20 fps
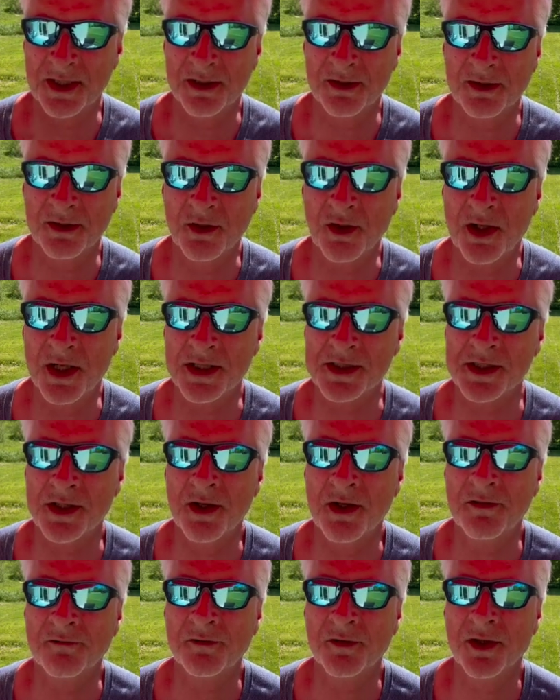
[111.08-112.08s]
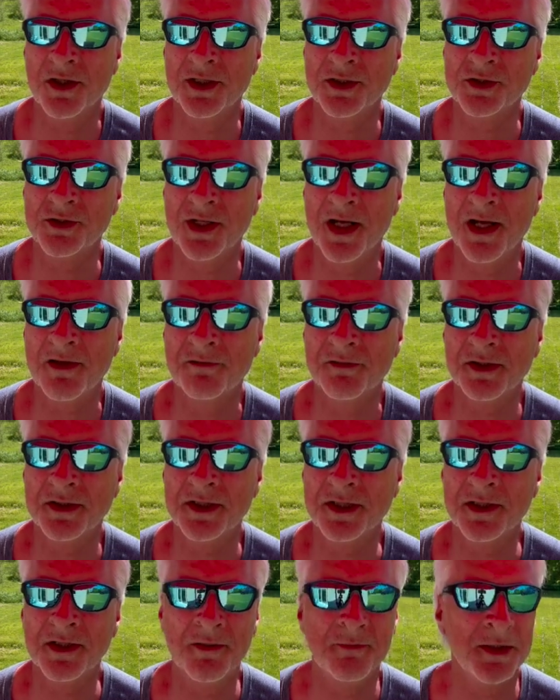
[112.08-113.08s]
cause an awful lot of traffic to
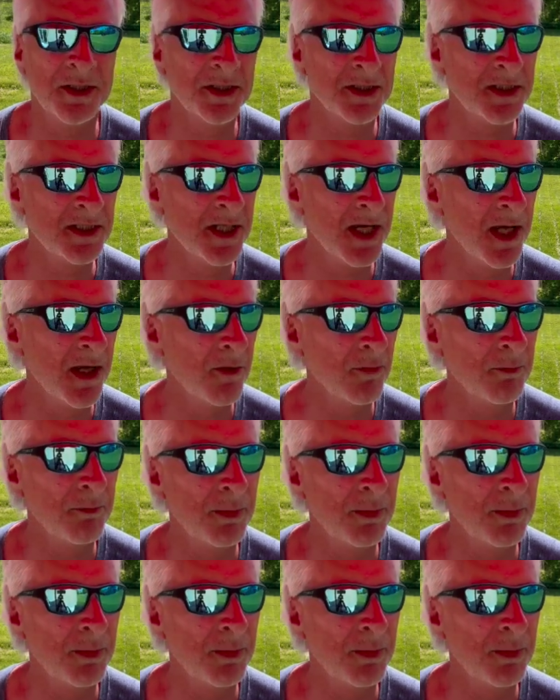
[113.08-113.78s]
come into town.